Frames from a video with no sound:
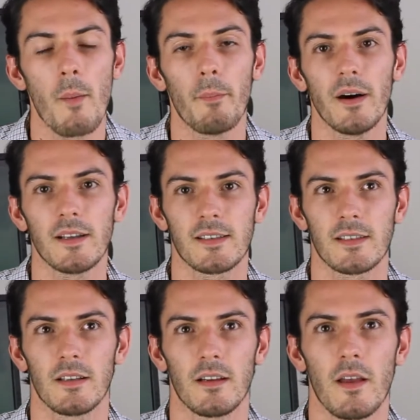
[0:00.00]

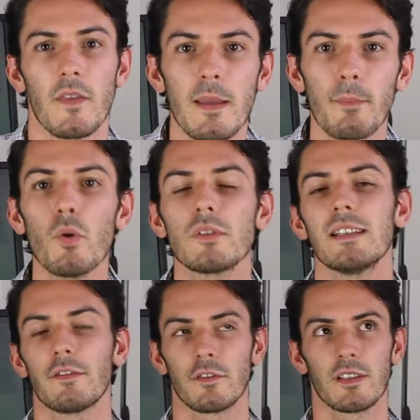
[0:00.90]
But the important
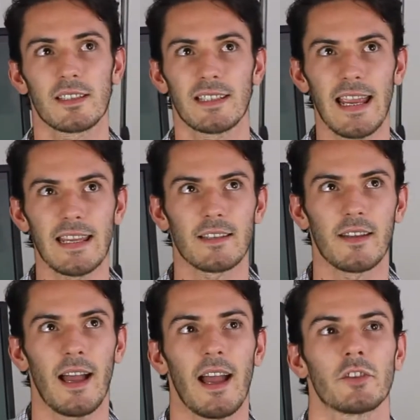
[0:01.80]
difference is
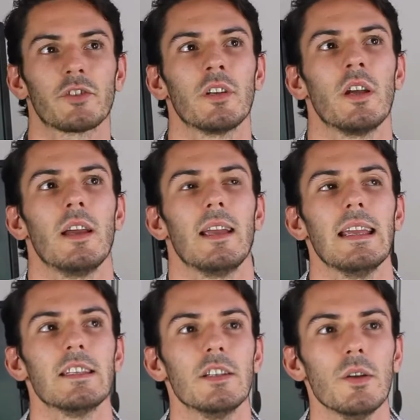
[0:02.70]
the hash
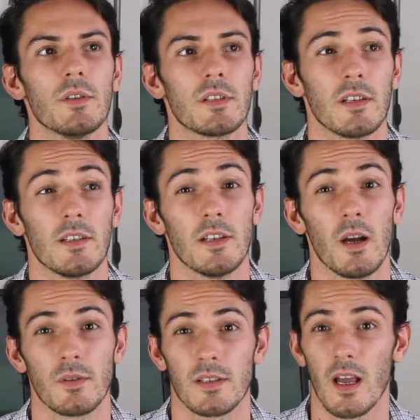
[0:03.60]
is used to
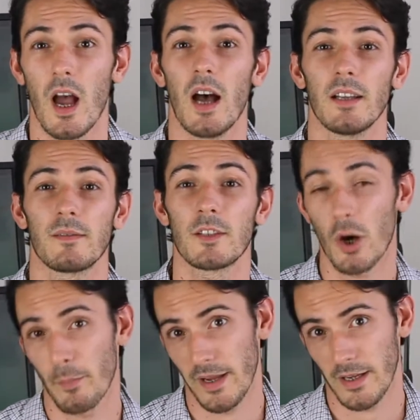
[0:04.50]
denote a
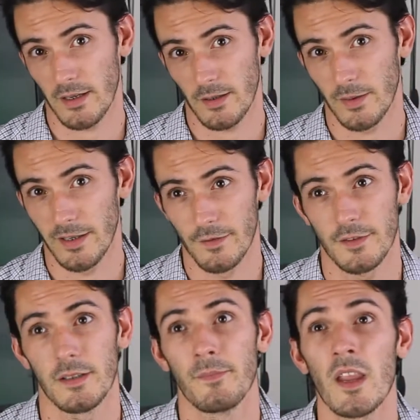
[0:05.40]
topic quite
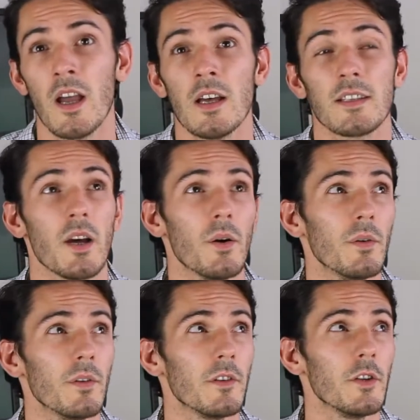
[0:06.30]
often.
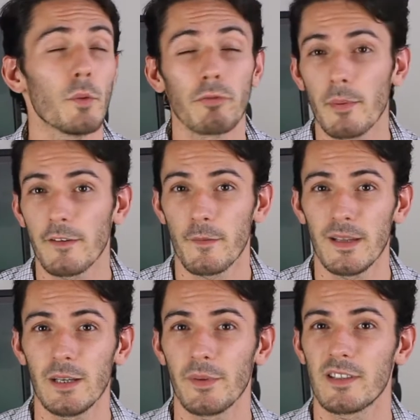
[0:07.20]
So you're probably
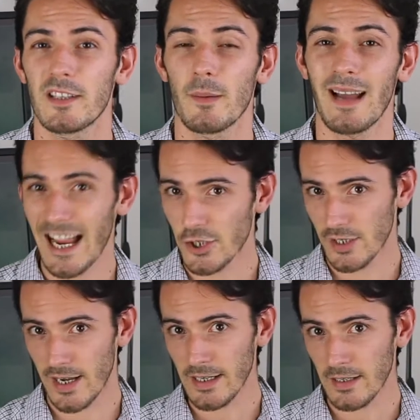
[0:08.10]
familiar with the term
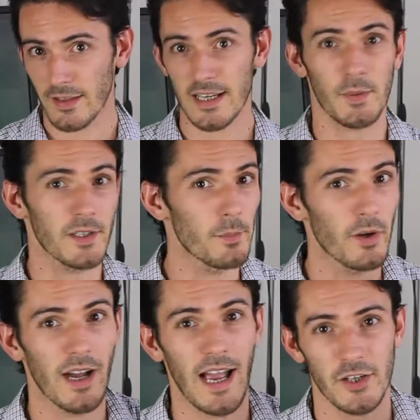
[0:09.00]
hashtag. That is when you
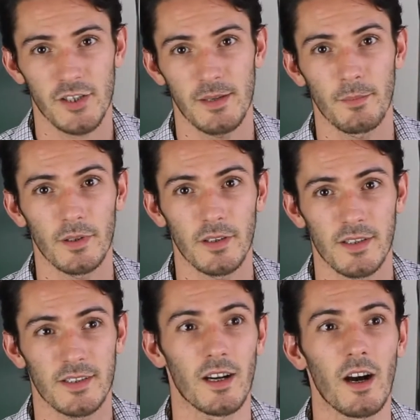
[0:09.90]
put a hash symbol at
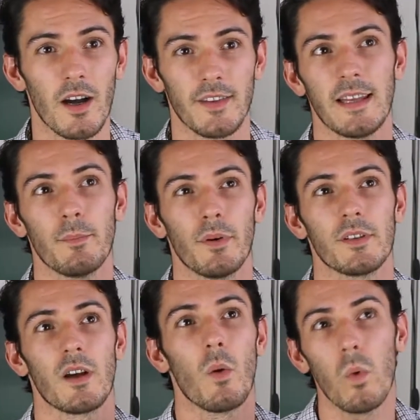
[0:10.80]
the start and then
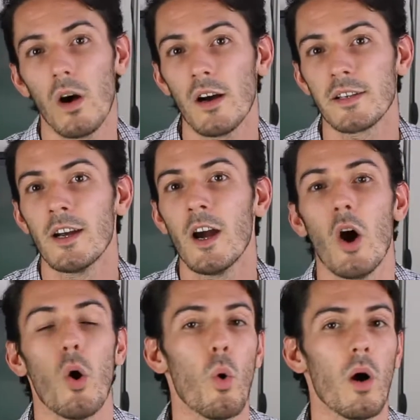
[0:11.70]
put a word
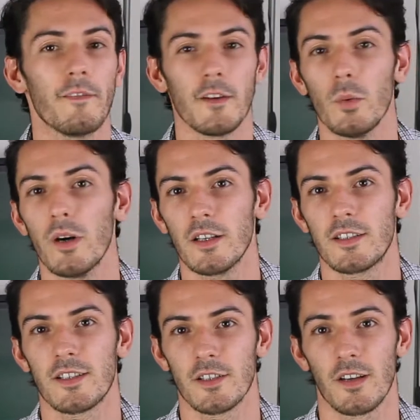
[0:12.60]
or a few
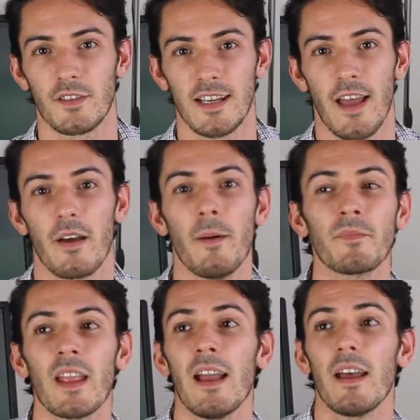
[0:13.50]
words shoved together.
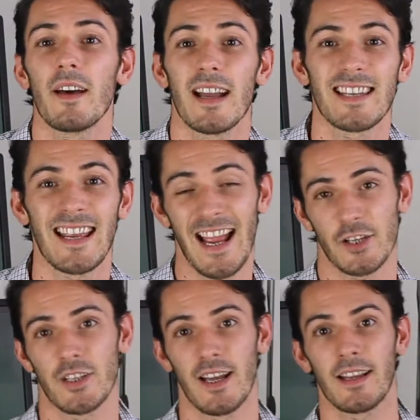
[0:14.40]
That is a
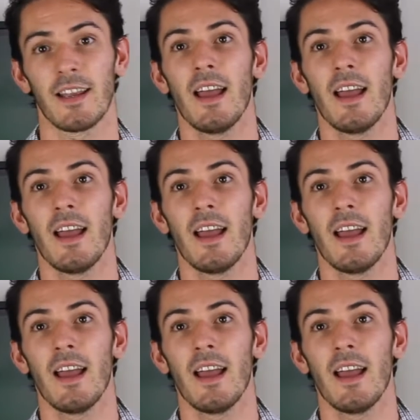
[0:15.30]
hashtag.